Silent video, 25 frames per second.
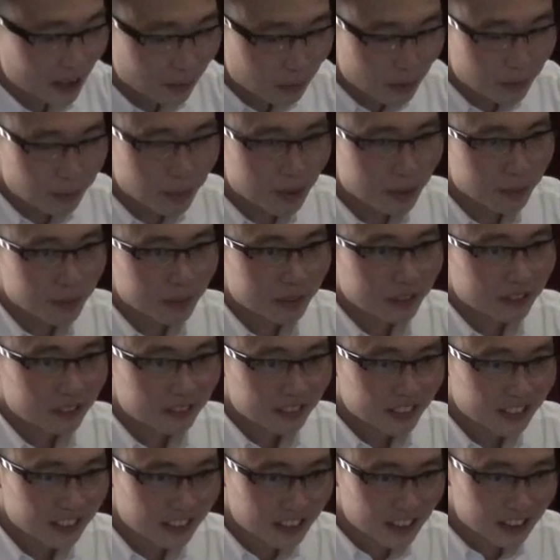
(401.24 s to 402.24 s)
able
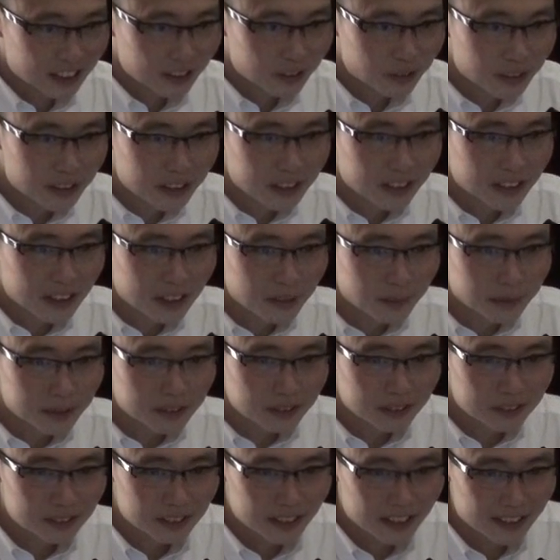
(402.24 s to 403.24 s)
people in the country,
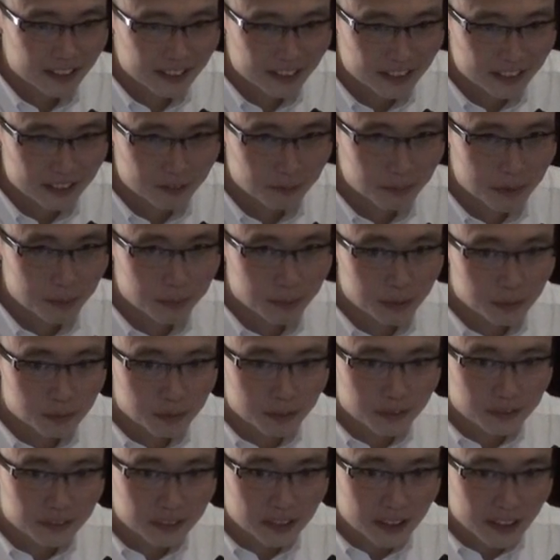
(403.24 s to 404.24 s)
able as in people
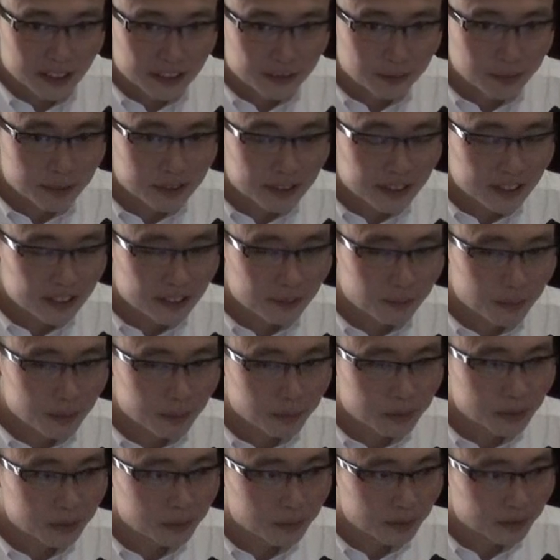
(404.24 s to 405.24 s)
with the expertise,
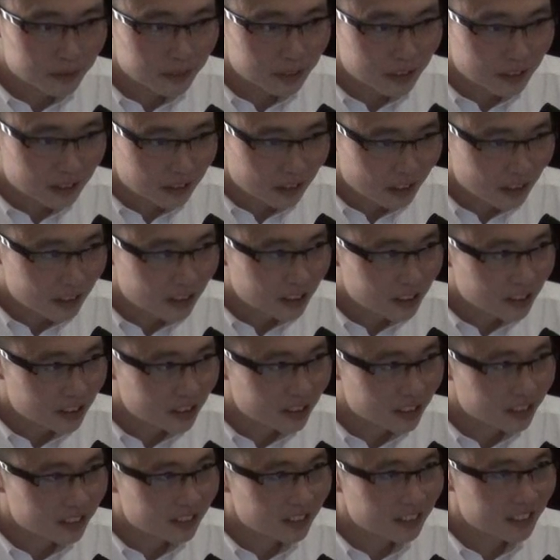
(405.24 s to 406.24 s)
people with the
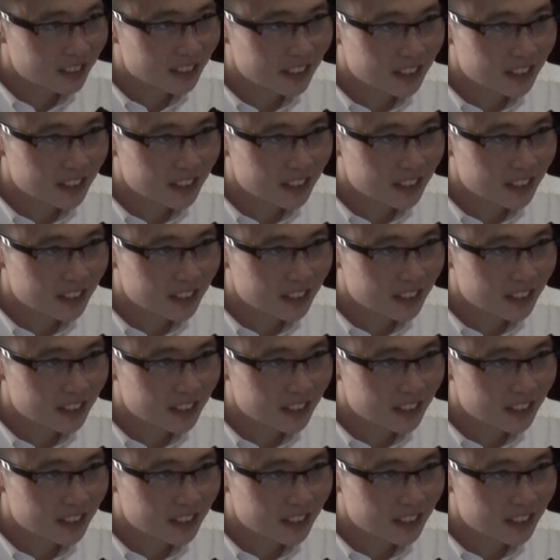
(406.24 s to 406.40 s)
knowledge,